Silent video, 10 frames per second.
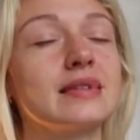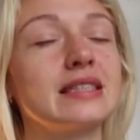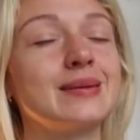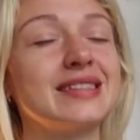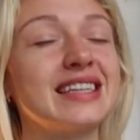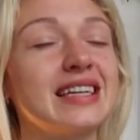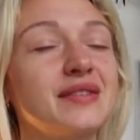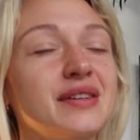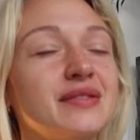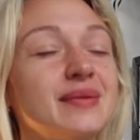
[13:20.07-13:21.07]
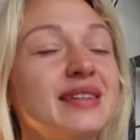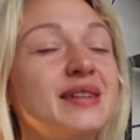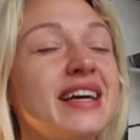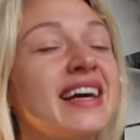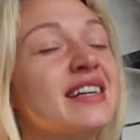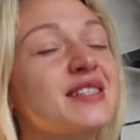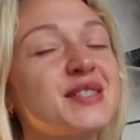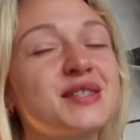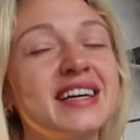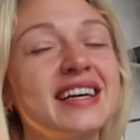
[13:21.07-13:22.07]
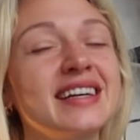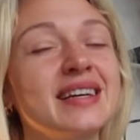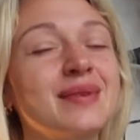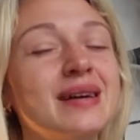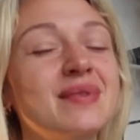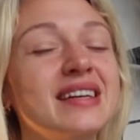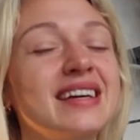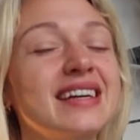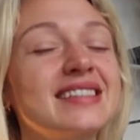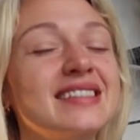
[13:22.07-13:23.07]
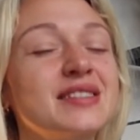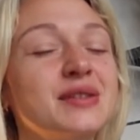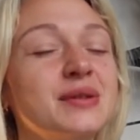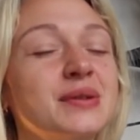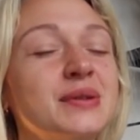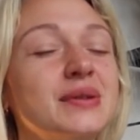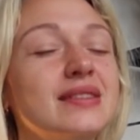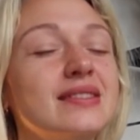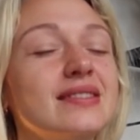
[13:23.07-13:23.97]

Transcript: Especially if you've been looking at a screen, it might be nice to